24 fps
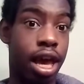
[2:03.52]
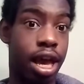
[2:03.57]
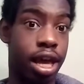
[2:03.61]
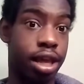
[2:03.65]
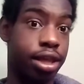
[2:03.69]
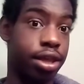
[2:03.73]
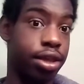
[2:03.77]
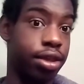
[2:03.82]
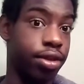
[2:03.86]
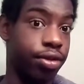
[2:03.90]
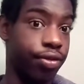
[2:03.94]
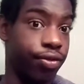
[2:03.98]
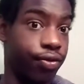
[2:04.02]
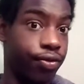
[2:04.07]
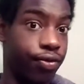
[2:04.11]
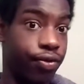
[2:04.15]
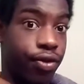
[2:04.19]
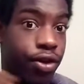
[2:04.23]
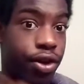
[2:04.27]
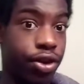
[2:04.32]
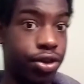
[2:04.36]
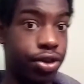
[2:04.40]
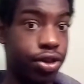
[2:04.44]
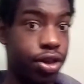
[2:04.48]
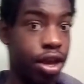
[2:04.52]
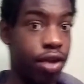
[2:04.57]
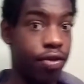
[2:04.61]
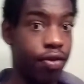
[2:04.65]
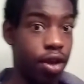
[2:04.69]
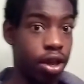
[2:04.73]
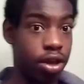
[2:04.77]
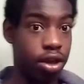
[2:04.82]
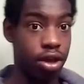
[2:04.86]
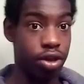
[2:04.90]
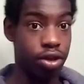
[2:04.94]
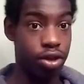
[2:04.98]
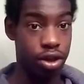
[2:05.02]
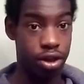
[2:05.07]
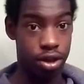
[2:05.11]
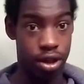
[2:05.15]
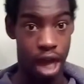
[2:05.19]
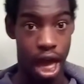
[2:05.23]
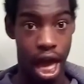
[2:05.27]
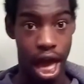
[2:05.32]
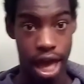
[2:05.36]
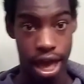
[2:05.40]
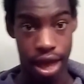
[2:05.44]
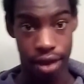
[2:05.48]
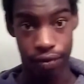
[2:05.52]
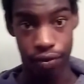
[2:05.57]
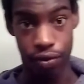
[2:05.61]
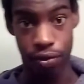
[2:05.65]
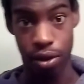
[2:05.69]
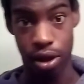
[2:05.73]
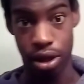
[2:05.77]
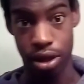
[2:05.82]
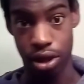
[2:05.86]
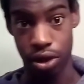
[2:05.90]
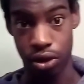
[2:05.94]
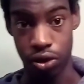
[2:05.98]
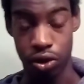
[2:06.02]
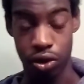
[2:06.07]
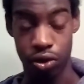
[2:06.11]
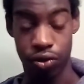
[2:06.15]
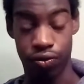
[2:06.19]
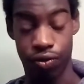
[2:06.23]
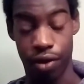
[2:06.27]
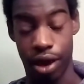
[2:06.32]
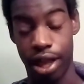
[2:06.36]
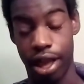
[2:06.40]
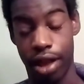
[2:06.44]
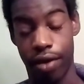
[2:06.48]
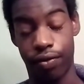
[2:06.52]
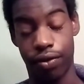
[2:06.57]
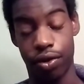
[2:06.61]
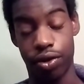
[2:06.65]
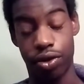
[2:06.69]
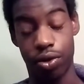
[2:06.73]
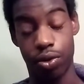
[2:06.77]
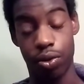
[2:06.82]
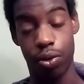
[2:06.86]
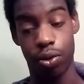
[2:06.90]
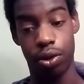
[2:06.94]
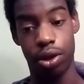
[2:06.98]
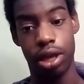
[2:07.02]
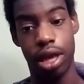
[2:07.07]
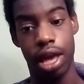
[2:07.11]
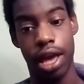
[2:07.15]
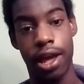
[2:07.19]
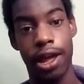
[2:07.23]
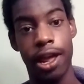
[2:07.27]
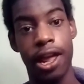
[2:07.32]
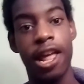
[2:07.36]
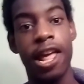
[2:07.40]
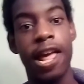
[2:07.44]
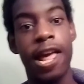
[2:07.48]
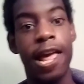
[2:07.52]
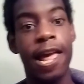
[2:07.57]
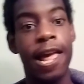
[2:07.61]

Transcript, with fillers: That's the first day of auditions. I have to audition right after school today.